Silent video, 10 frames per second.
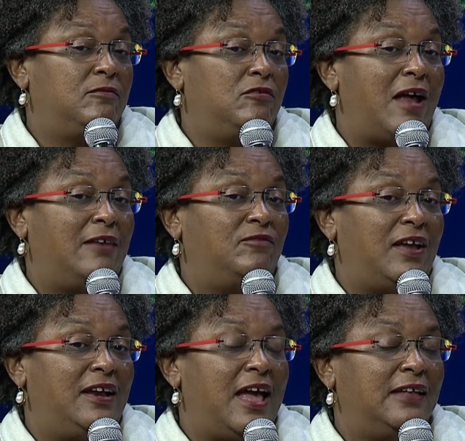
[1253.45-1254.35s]
grant
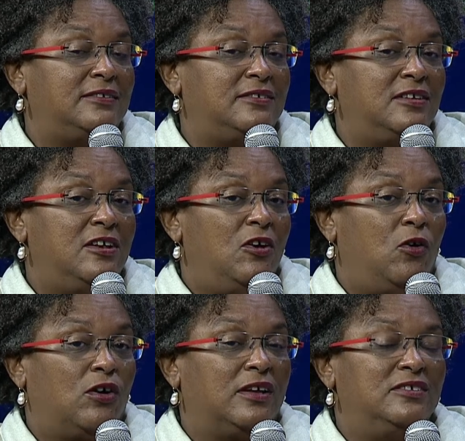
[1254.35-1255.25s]
finance
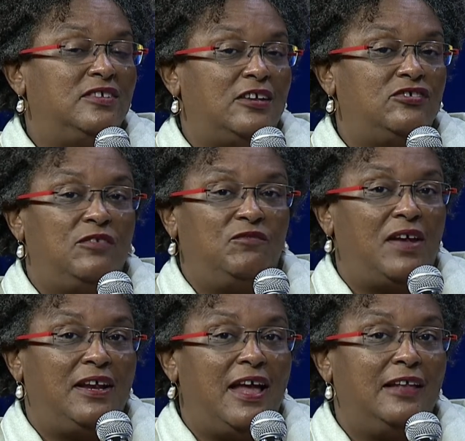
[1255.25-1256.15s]
or concessional
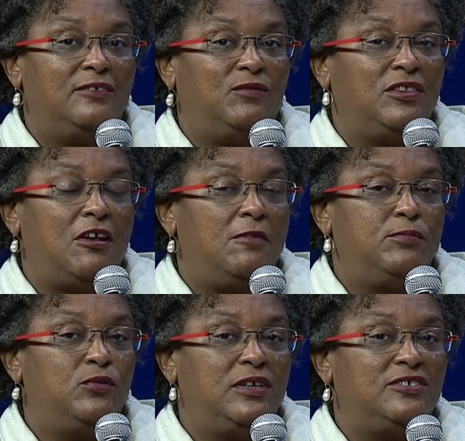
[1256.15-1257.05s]
finance for
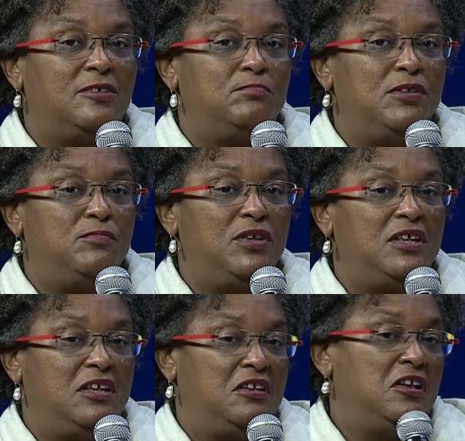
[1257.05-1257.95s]
therapeutics and
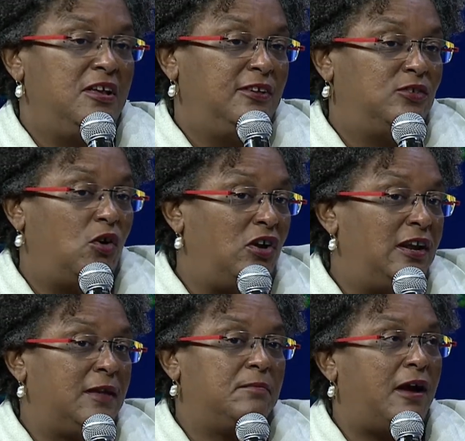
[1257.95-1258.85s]
PPE. So all
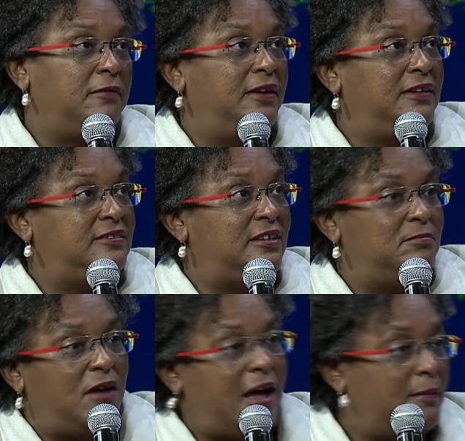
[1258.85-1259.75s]
like Barbados
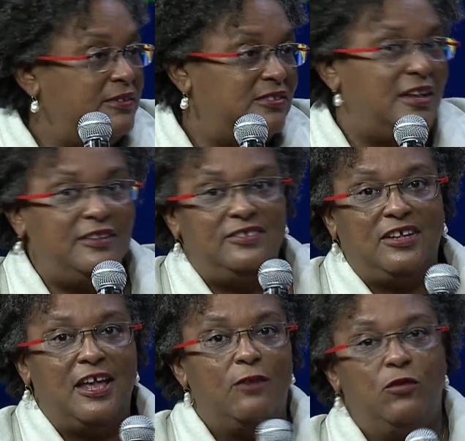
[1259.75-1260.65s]
and Bahamas and others
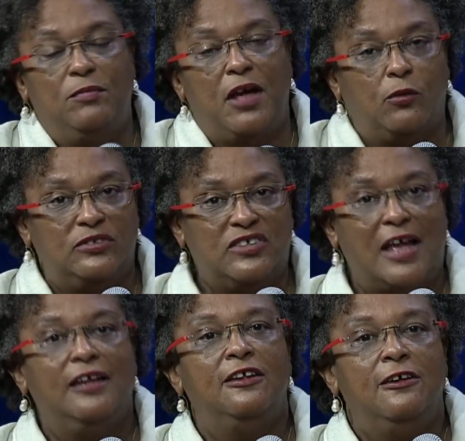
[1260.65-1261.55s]
again would be
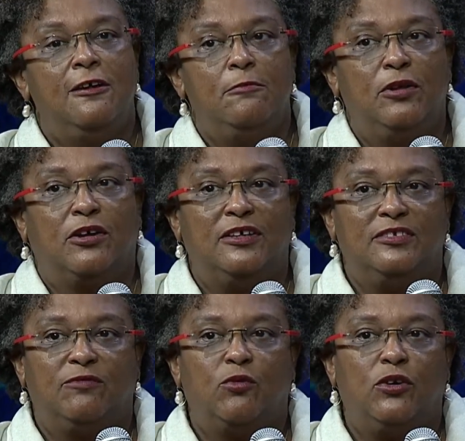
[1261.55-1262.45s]
outside because
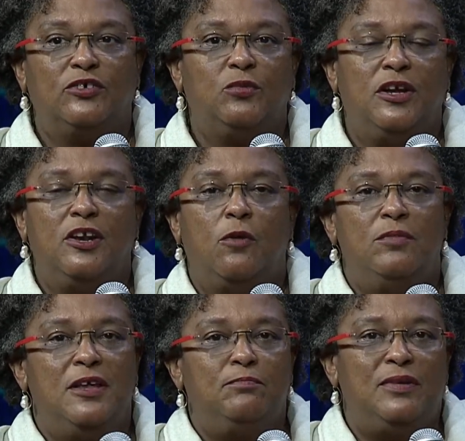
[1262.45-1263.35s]
of course we are now
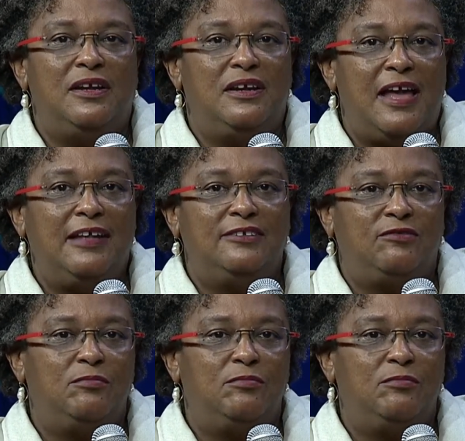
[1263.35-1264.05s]
being penalized for